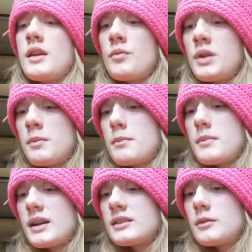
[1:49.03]
then we
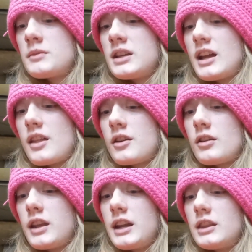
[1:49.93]
mix them
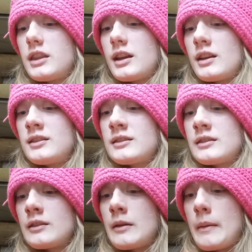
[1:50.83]
together like this.